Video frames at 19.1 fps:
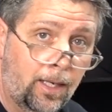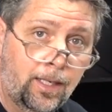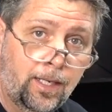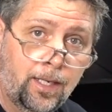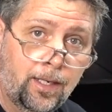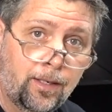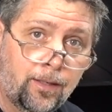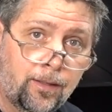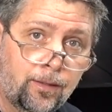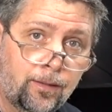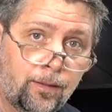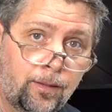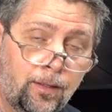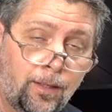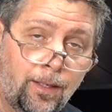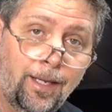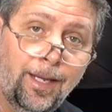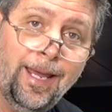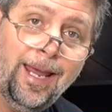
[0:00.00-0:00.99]
in here,
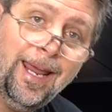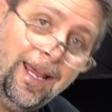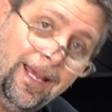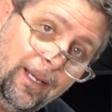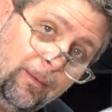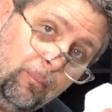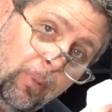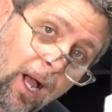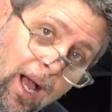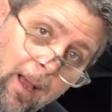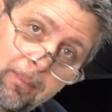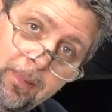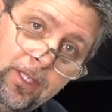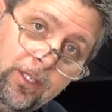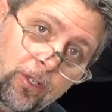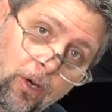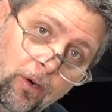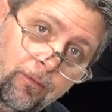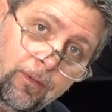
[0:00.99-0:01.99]
and
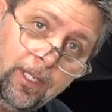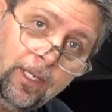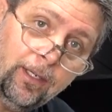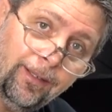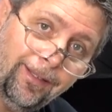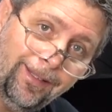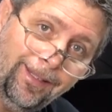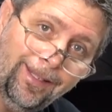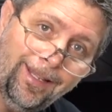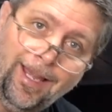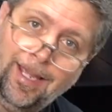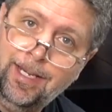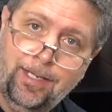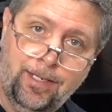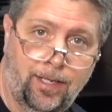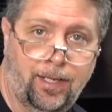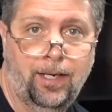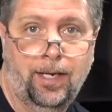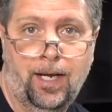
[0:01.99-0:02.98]
Poppy's over there
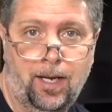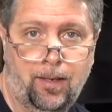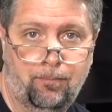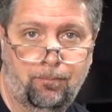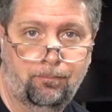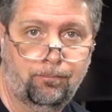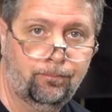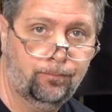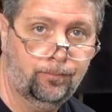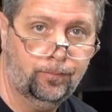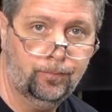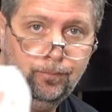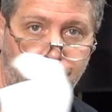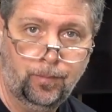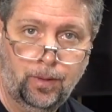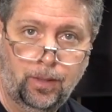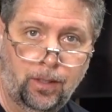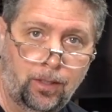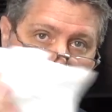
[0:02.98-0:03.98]
lighting it up.
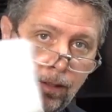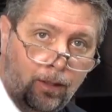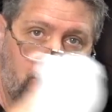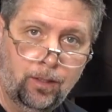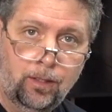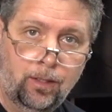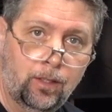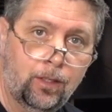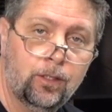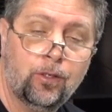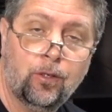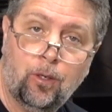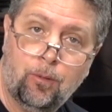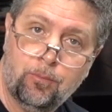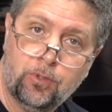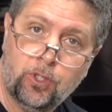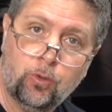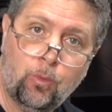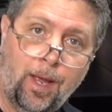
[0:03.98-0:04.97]
So
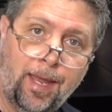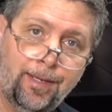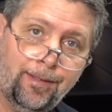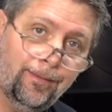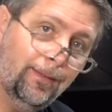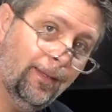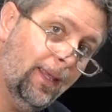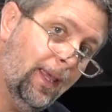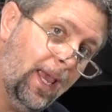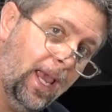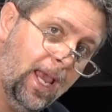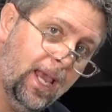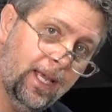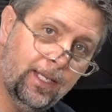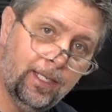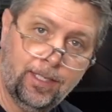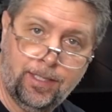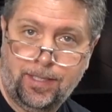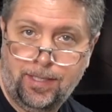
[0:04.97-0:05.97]
I'm sweating
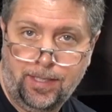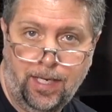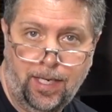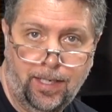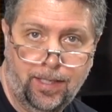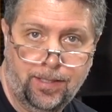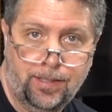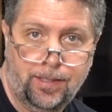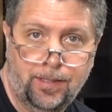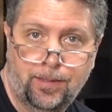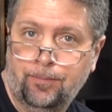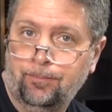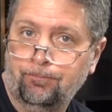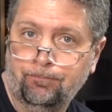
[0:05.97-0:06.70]
and it stinks.